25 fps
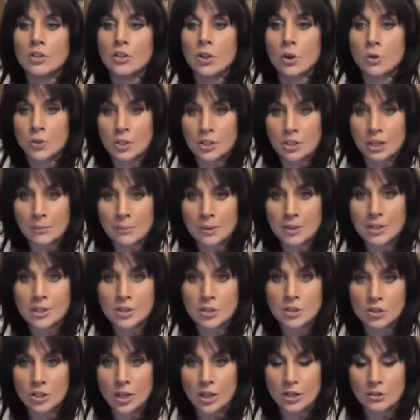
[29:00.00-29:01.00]
So some of
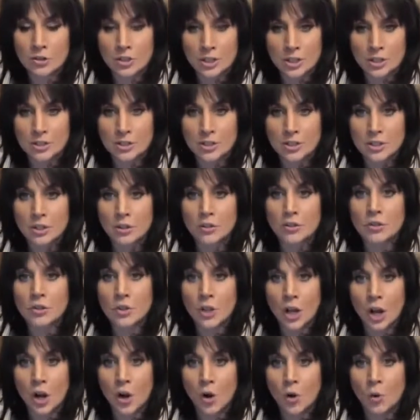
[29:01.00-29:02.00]
these judges
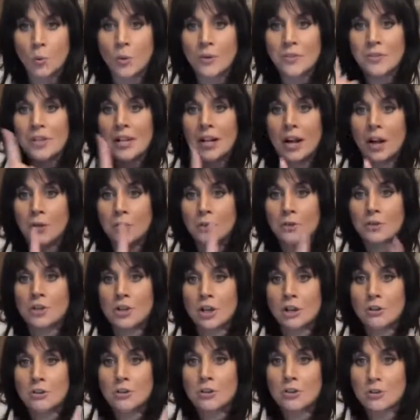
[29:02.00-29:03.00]
know what the other
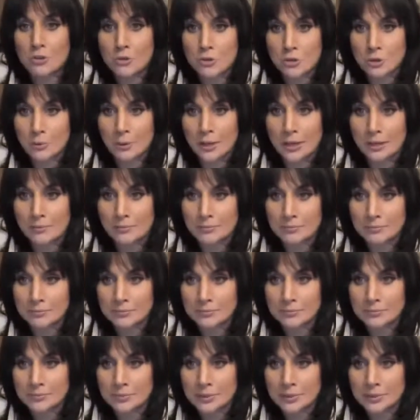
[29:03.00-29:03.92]
judges are doing,